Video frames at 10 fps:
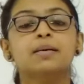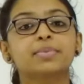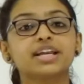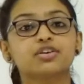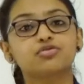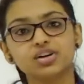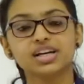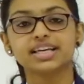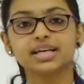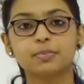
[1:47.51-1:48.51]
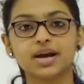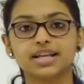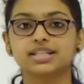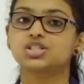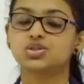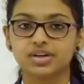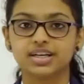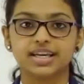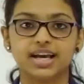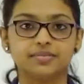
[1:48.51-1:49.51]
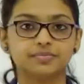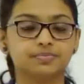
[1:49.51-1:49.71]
meaning full independence to India.